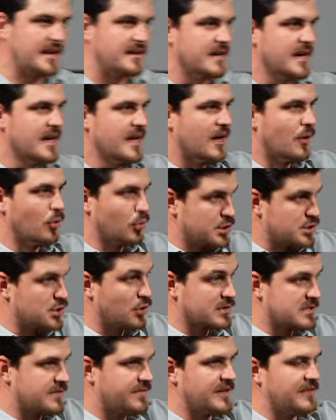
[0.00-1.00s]
all sorts of
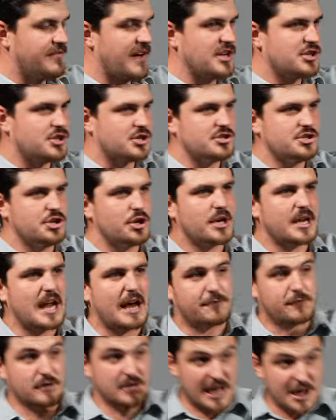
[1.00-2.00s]
innovations, you can have
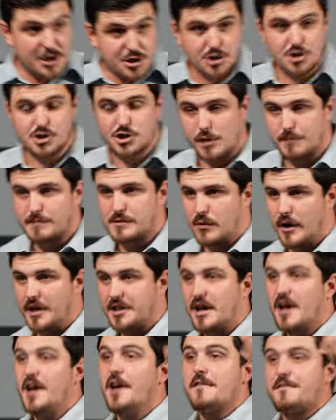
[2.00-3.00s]
relationships with
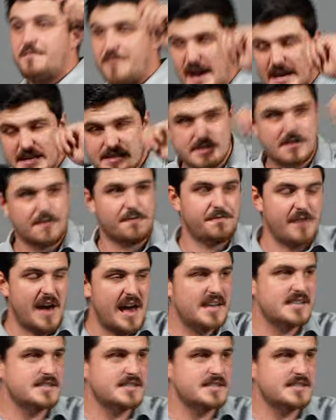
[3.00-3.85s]
face to face